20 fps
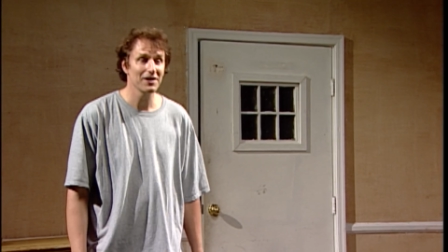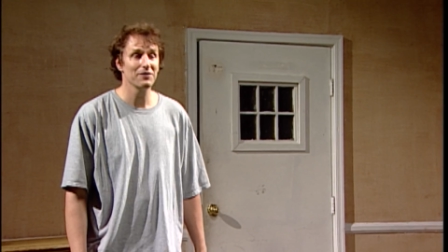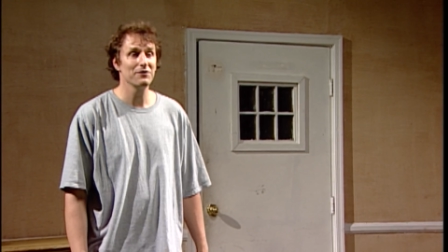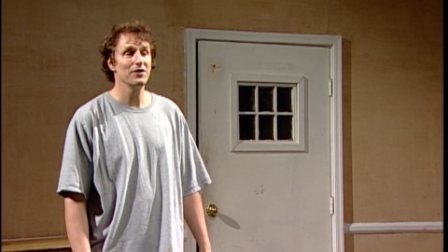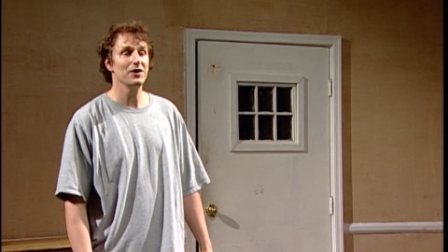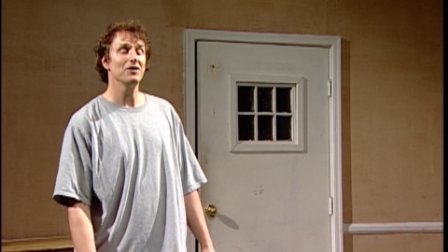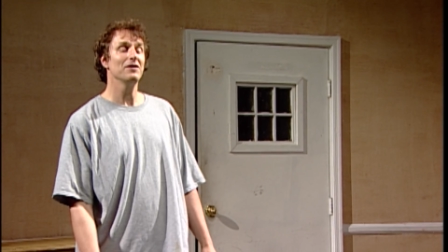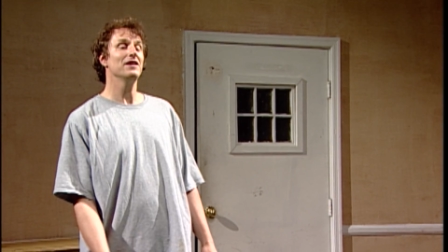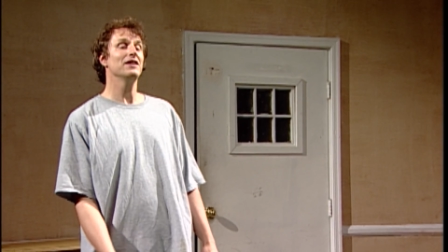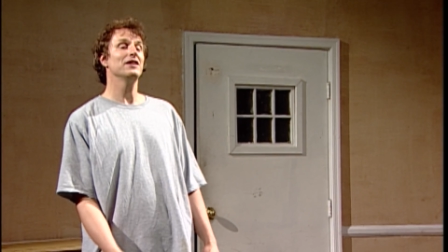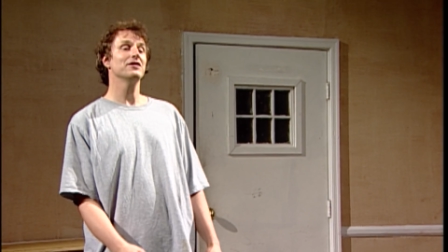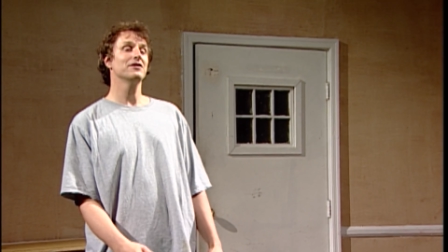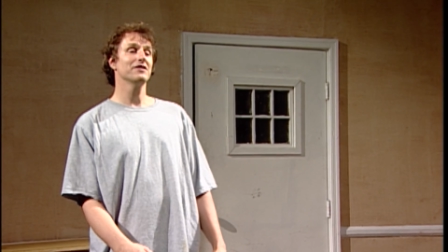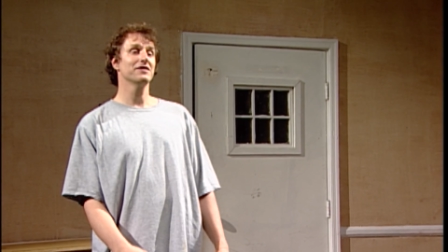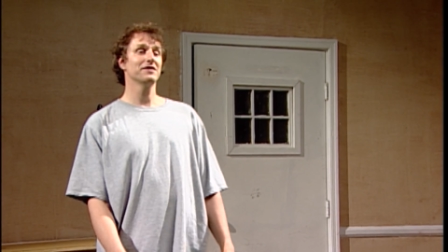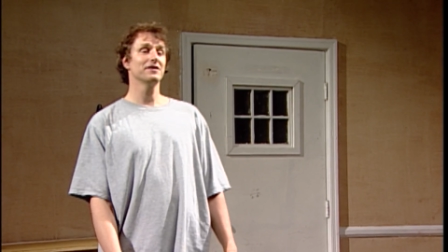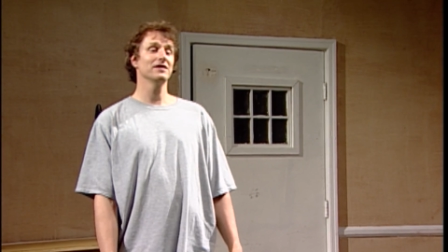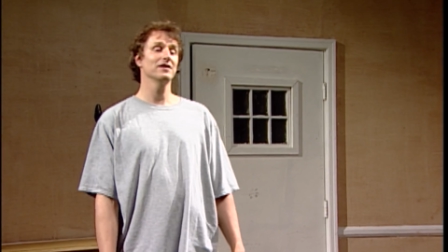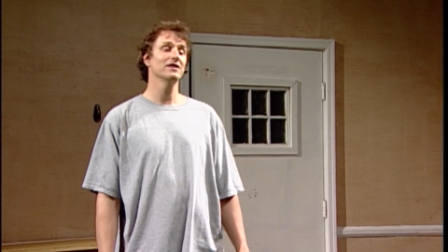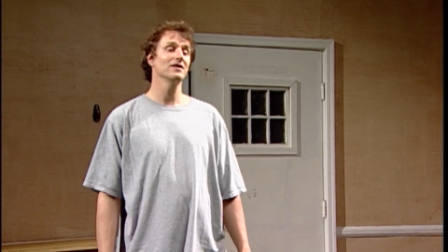a very
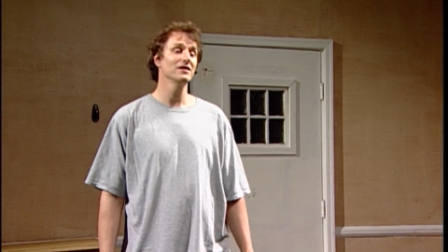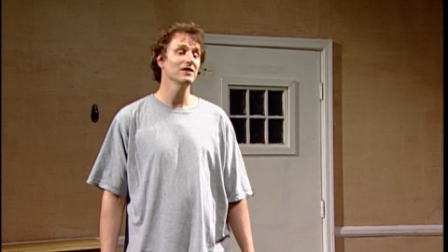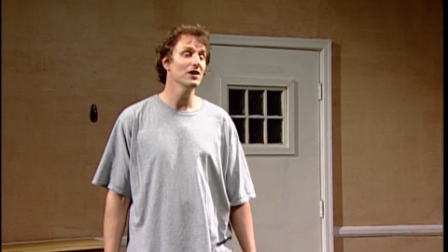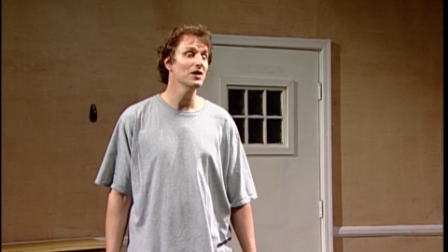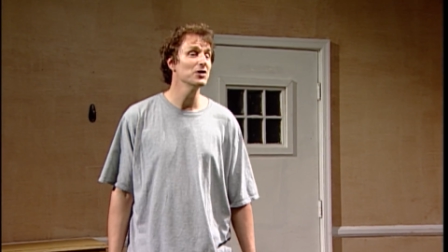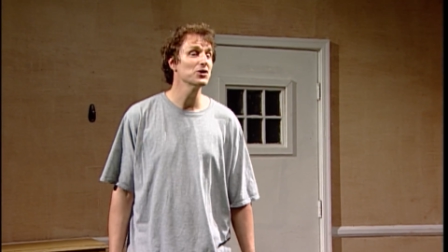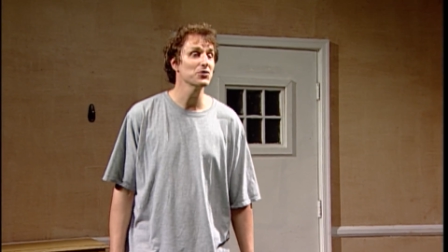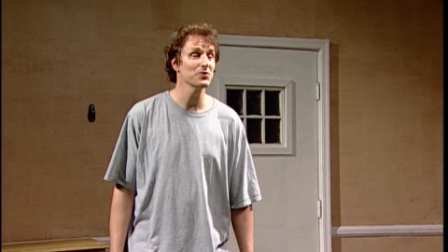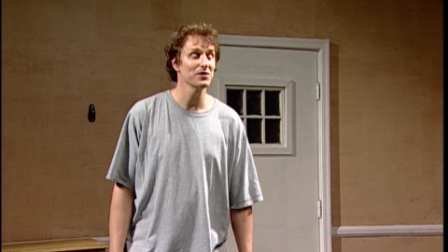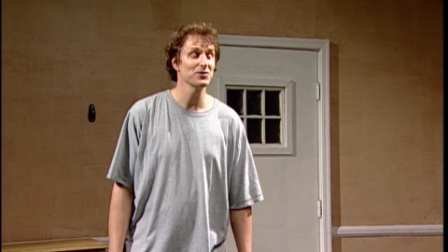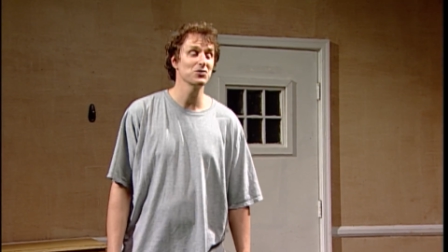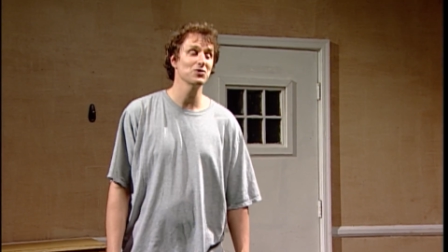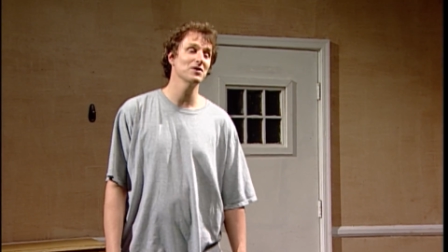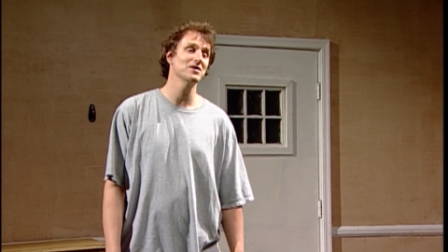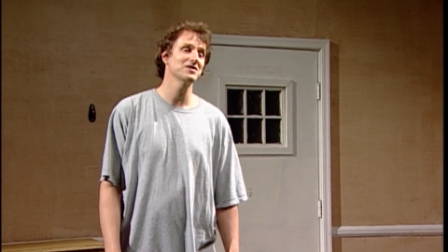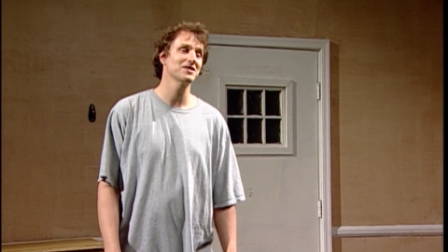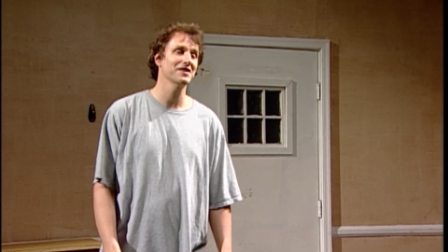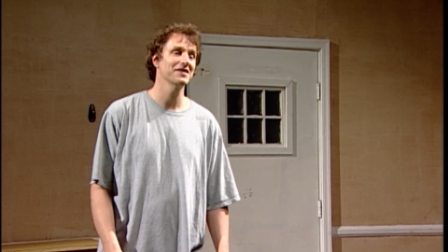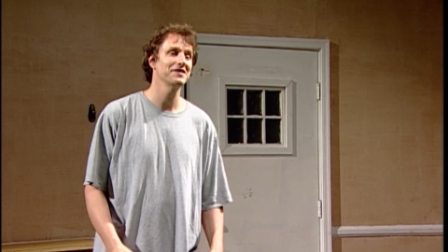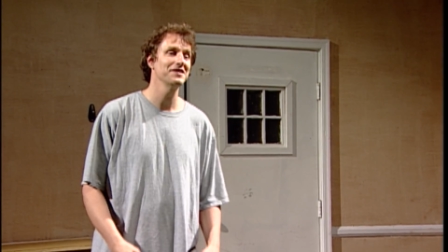interesting lunch with
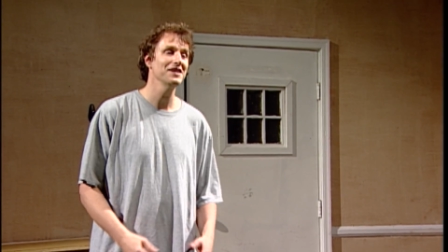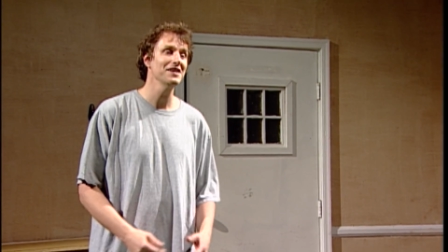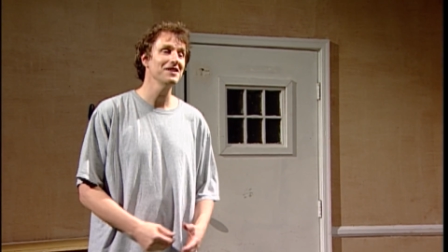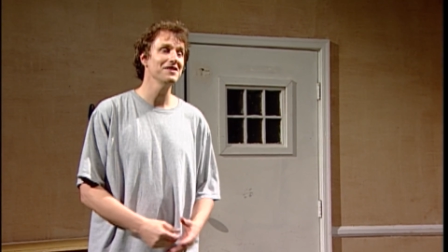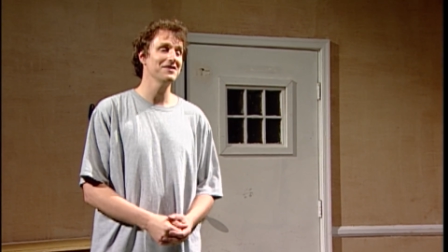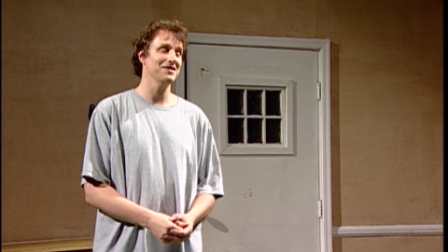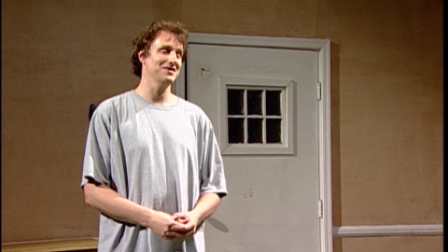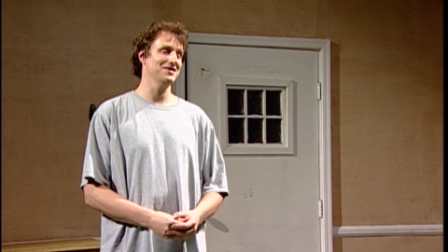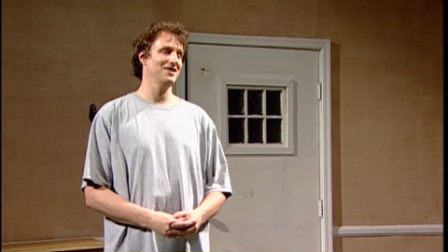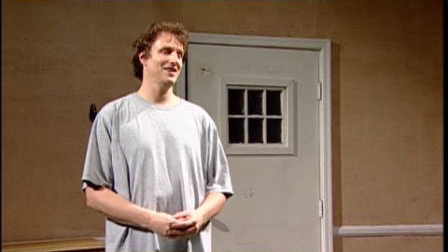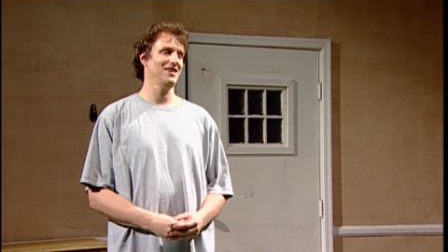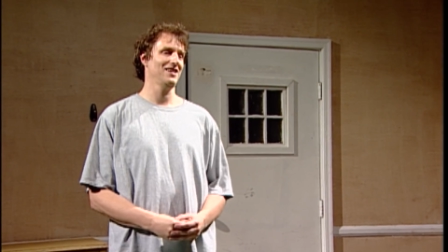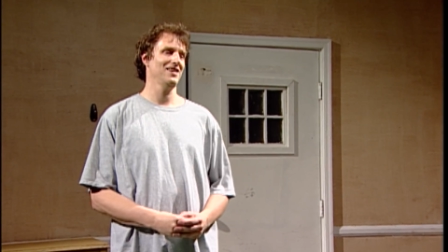George Costanza today.